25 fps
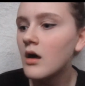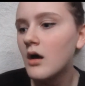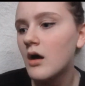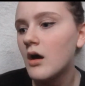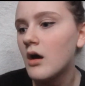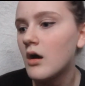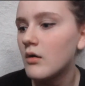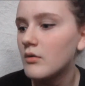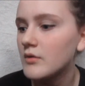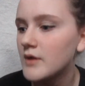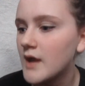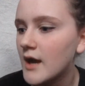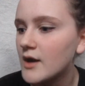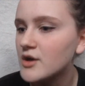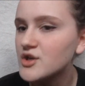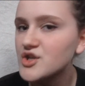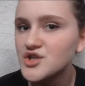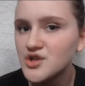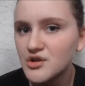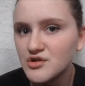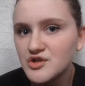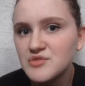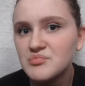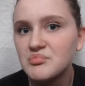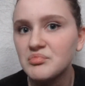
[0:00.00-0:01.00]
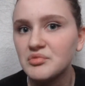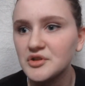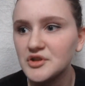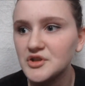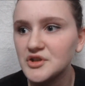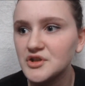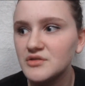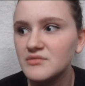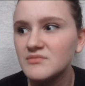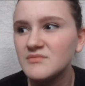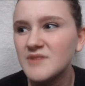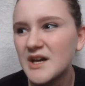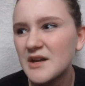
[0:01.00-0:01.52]
oh yeah, her shirt's
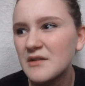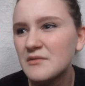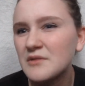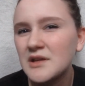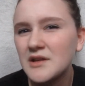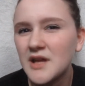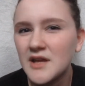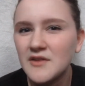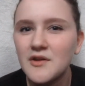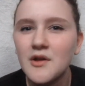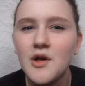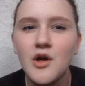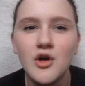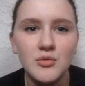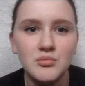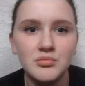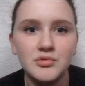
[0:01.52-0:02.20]
blue, I don't really like the color